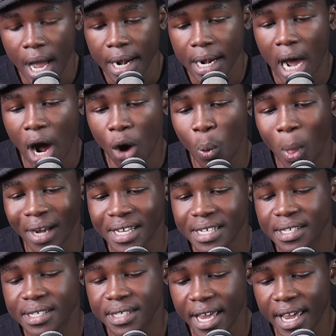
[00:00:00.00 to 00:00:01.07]
Now, that
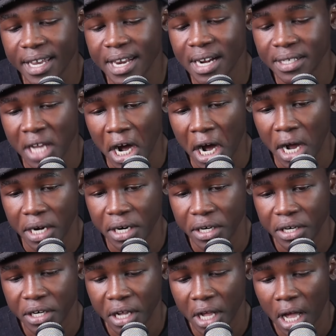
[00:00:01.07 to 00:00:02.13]
is said and
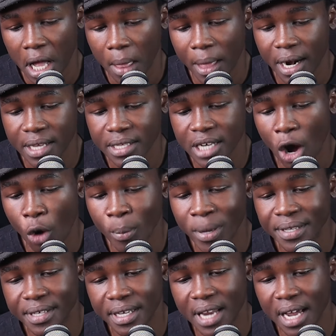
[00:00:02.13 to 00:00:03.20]
done. That has now
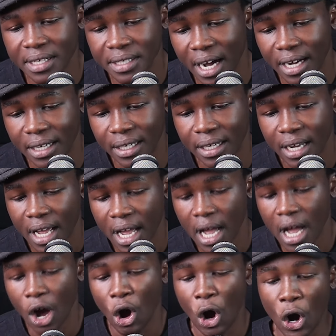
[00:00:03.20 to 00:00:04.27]
been said and done.
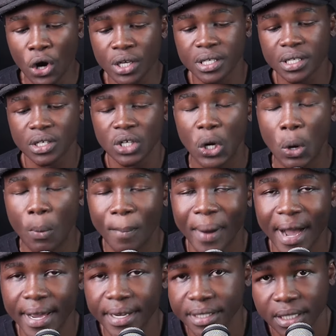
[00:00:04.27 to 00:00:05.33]
Odds
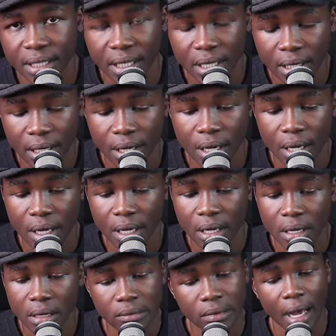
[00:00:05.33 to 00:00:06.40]
combined.
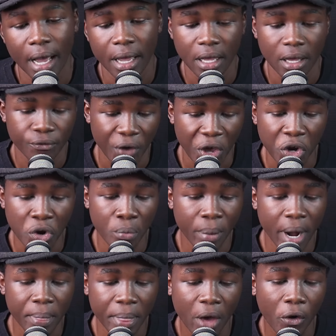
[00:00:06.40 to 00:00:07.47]
If I
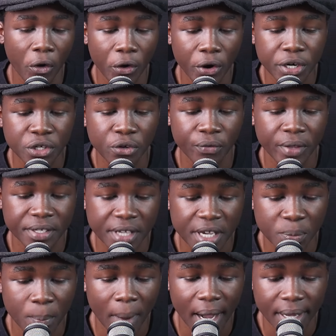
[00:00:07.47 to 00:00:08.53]
combine the odds of the
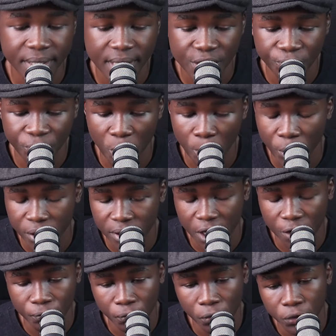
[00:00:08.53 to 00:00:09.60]
6 matches,
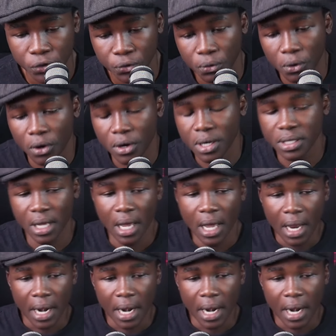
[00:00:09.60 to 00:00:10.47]
4.842 odds.